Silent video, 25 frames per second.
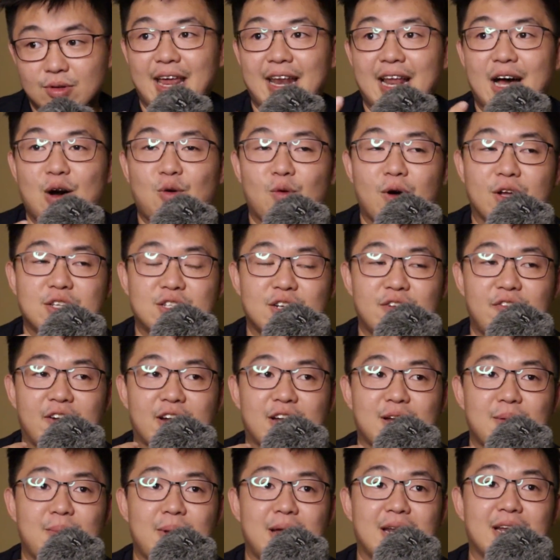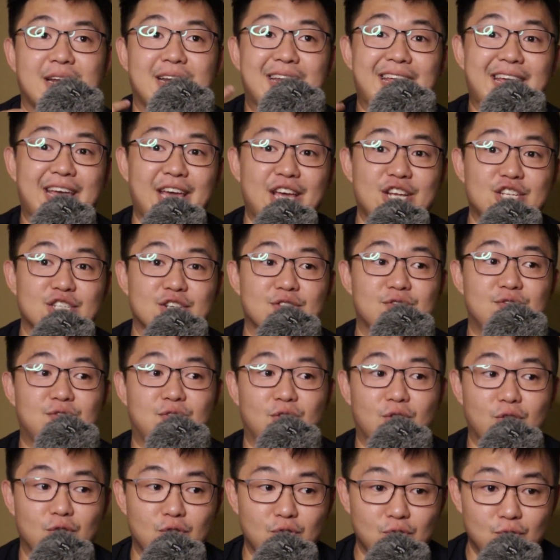And I will actually recommend an agent
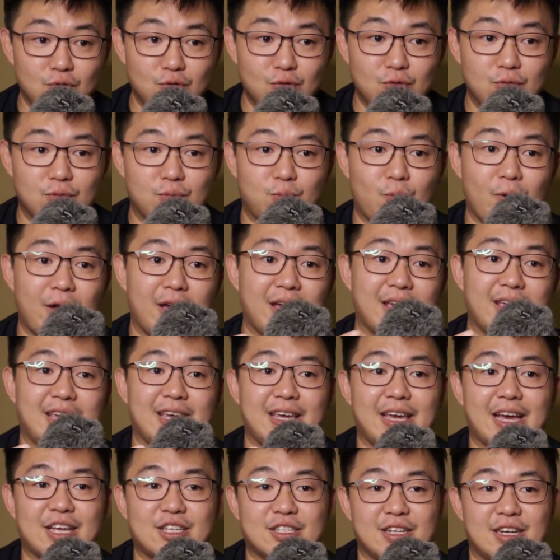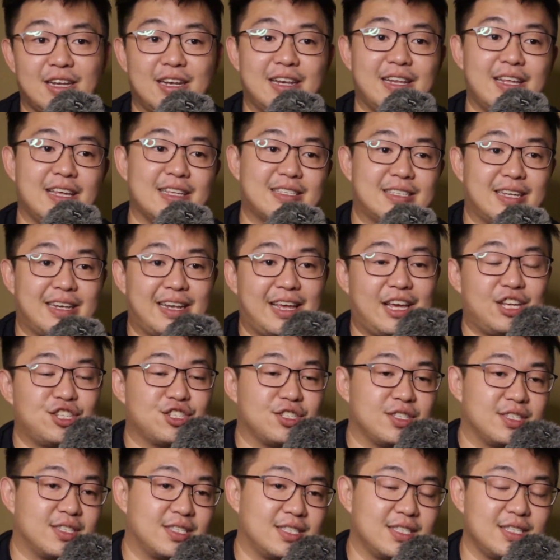for you where he actually leads an
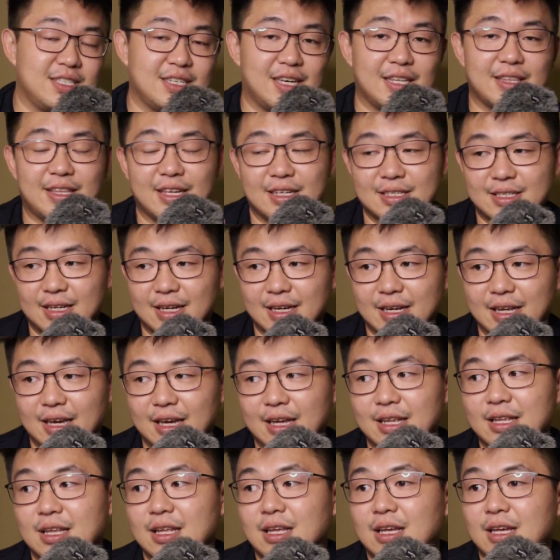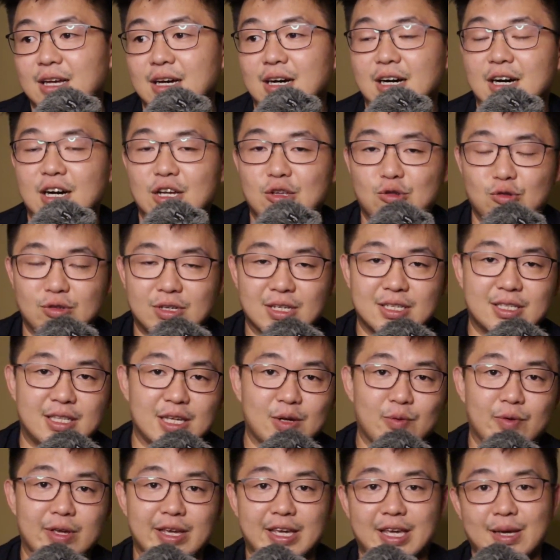agency and things like that. You just
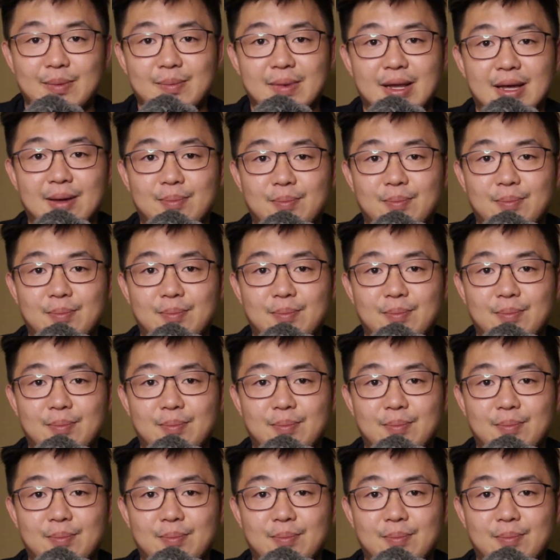deal with him.